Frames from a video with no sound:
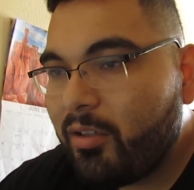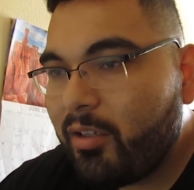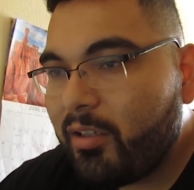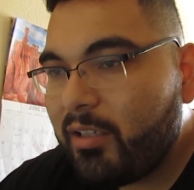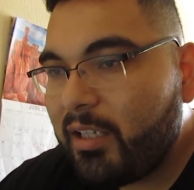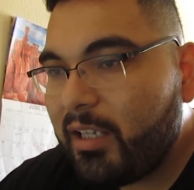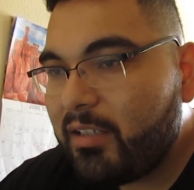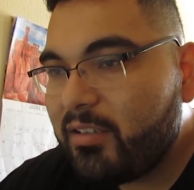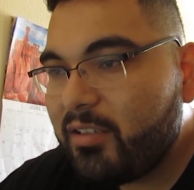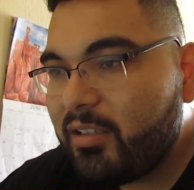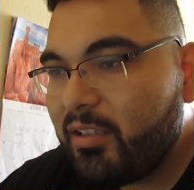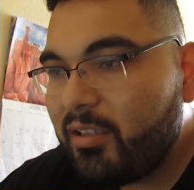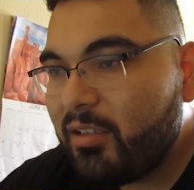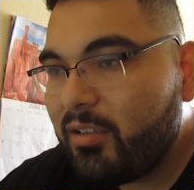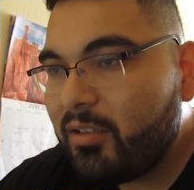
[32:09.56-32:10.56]
And that's
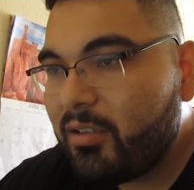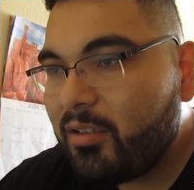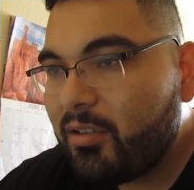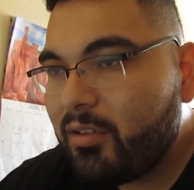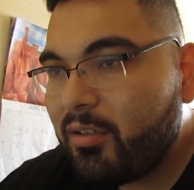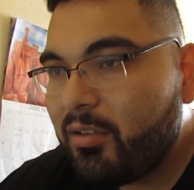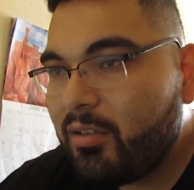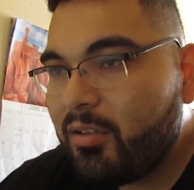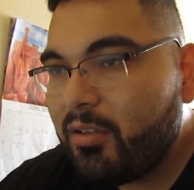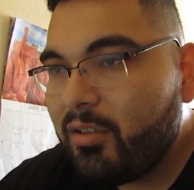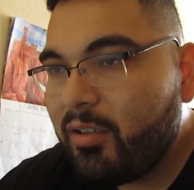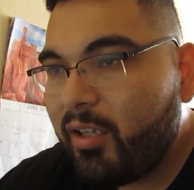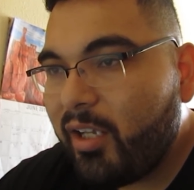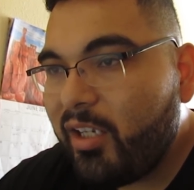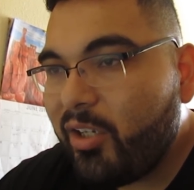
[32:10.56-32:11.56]
it.
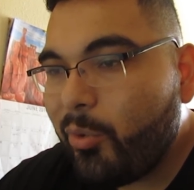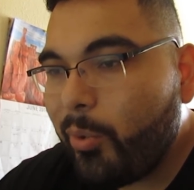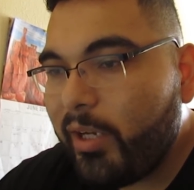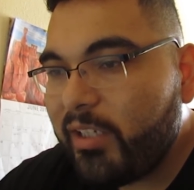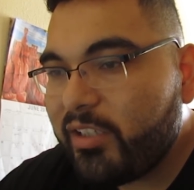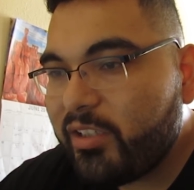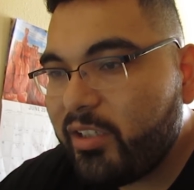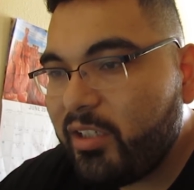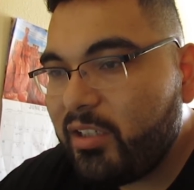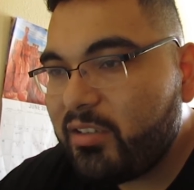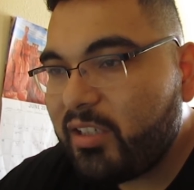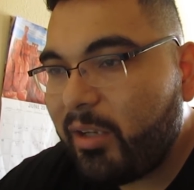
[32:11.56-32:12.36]
Any questions?